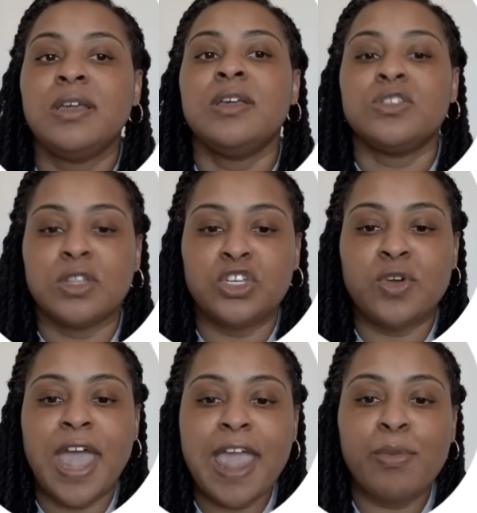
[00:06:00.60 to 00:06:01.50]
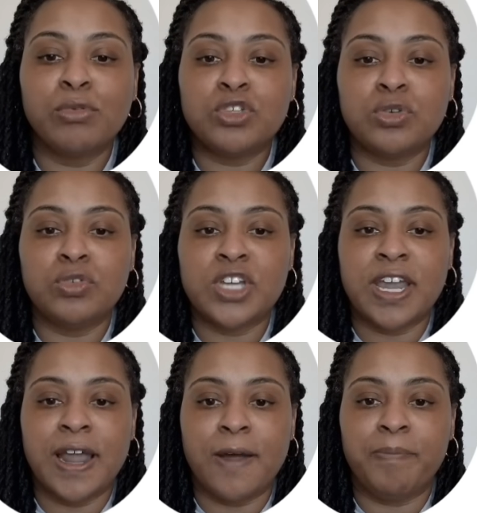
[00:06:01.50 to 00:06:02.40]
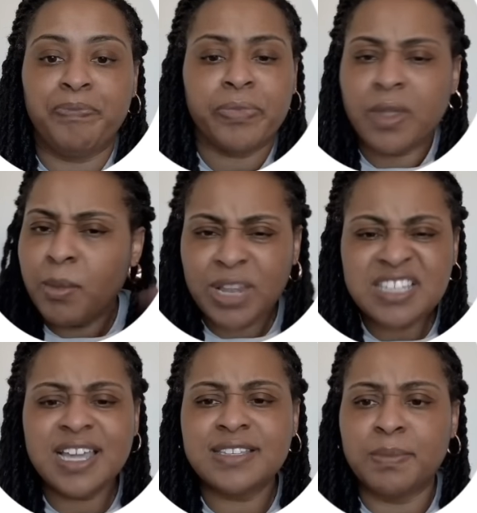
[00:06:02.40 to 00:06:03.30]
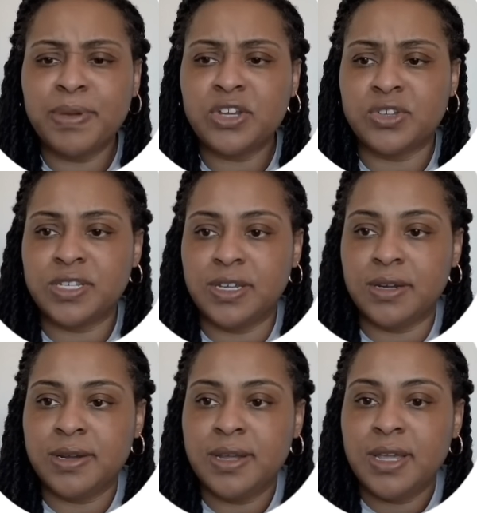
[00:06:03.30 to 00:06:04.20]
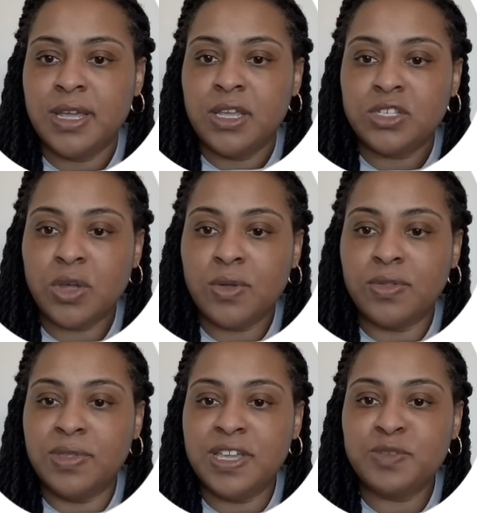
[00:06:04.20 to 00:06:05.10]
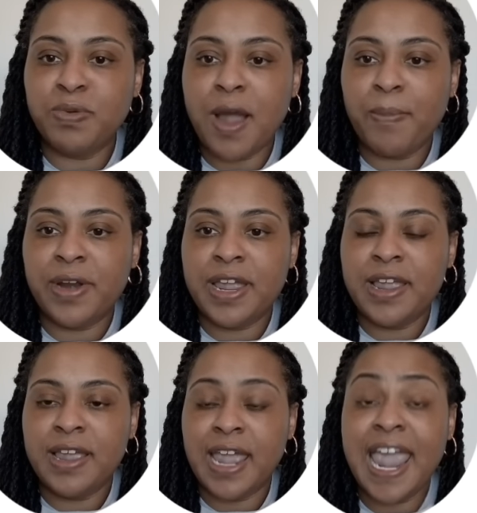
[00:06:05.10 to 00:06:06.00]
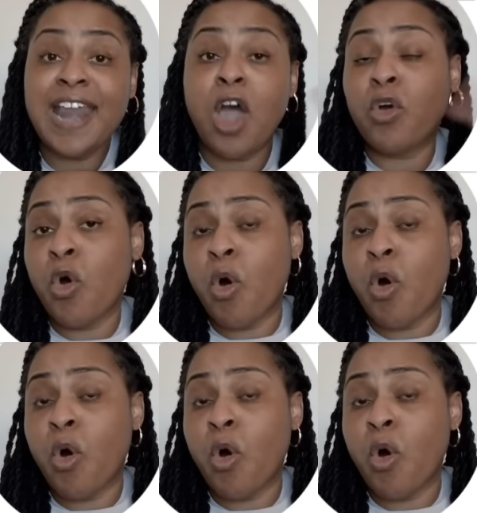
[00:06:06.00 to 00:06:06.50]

so that you're able to check it out. Let's look at some pictures here. So this property, and I'll go